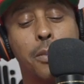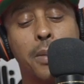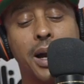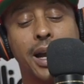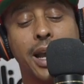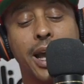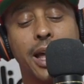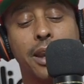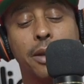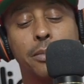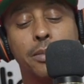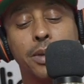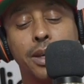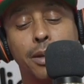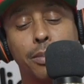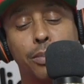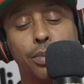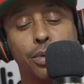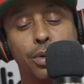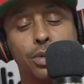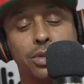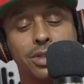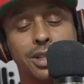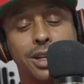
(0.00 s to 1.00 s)
home. I gotta
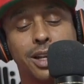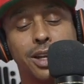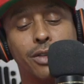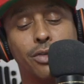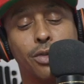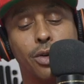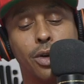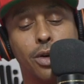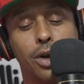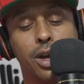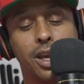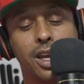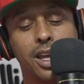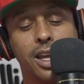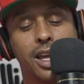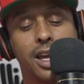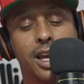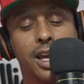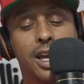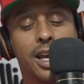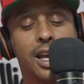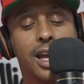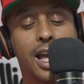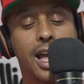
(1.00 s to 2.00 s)
meet Bruce no. Leroy.
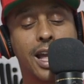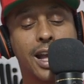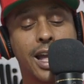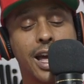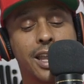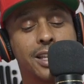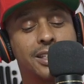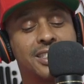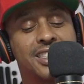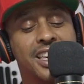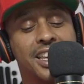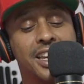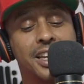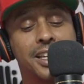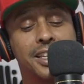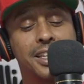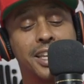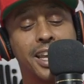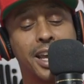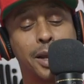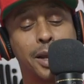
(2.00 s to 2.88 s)
I gotta send a